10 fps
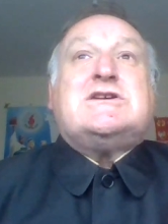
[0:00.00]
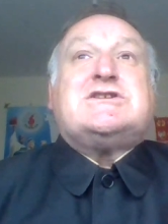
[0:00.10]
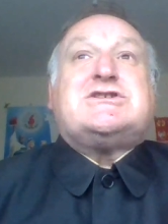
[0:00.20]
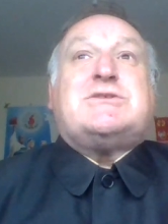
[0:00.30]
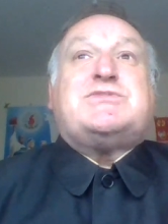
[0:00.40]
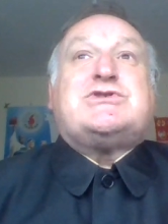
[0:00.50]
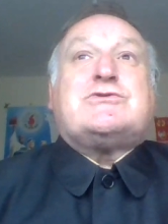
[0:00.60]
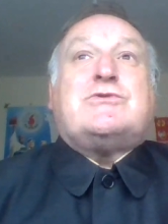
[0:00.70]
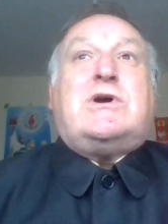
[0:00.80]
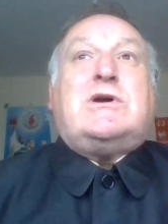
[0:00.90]

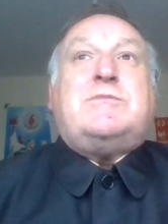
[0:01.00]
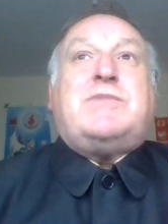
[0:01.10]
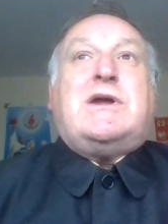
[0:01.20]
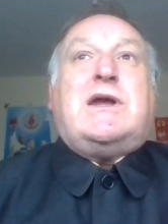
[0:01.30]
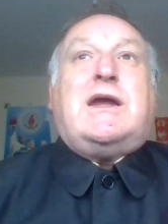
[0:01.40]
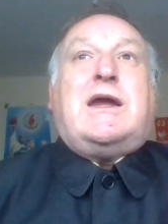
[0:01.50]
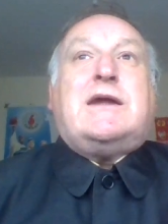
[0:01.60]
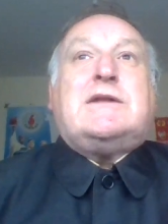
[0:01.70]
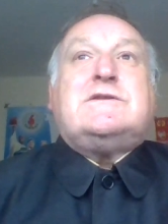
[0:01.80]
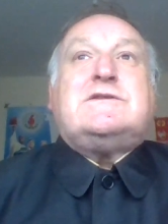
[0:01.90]
subscribe,
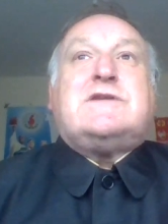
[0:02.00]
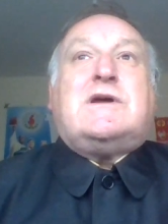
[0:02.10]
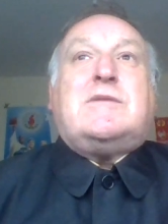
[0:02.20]
and